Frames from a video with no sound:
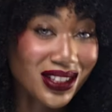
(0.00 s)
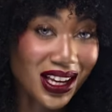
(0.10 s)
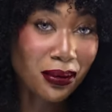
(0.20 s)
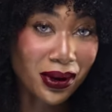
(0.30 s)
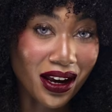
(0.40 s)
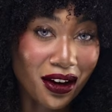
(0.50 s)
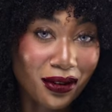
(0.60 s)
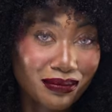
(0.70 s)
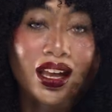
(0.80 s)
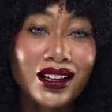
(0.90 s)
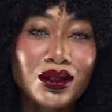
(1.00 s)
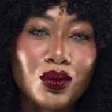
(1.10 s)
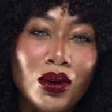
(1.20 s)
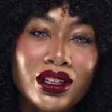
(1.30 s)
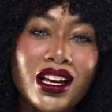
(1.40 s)
scalp care, It's
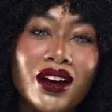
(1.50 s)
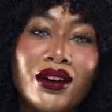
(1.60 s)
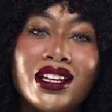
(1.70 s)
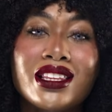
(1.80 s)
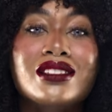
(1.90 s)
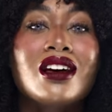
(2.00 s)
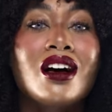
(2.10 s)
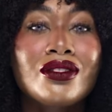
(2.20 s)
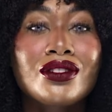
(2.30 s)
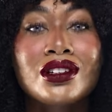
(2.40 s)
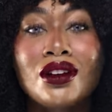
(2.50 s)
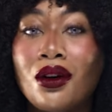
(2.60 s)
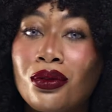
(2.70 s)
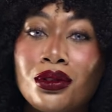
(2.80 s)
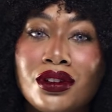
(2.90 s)
one area that's often
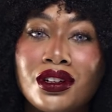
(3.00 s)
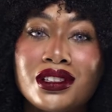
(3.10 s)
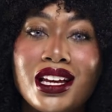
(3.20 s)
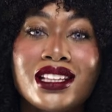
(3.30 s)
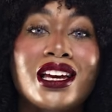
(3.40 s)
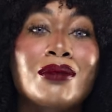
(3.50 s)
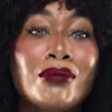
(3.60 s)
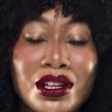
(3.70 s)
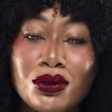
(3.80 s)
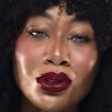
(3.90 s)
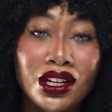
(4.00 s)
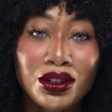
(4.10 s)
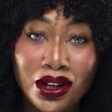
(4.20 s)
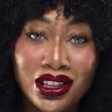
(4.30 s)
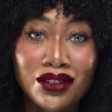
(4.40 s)
overlooked, and I must
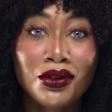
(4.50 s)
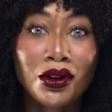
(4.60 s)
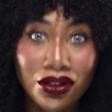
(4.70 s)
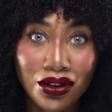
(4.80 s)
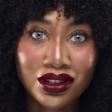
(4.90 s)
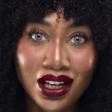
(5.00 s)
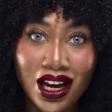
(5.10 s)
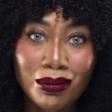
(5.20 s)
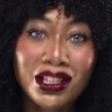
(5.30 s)
reiterate this for a third time.